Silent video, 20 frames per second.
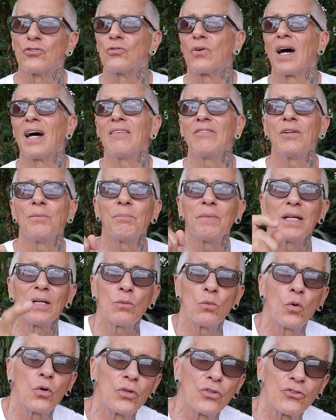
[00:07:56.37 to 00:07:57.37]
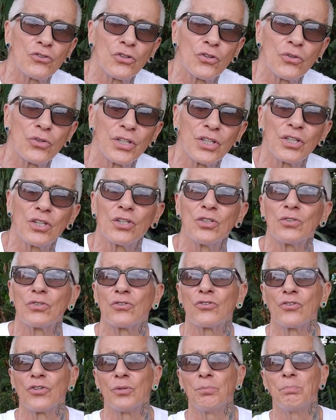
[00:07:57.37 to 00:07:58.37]
drive to Manuel Antonio
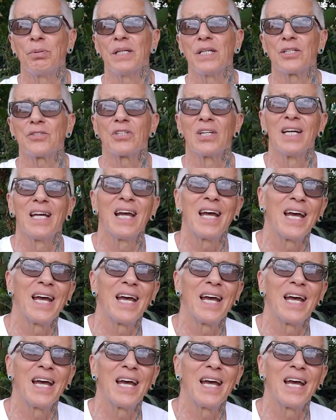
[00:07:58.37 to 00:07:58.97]
to the beach,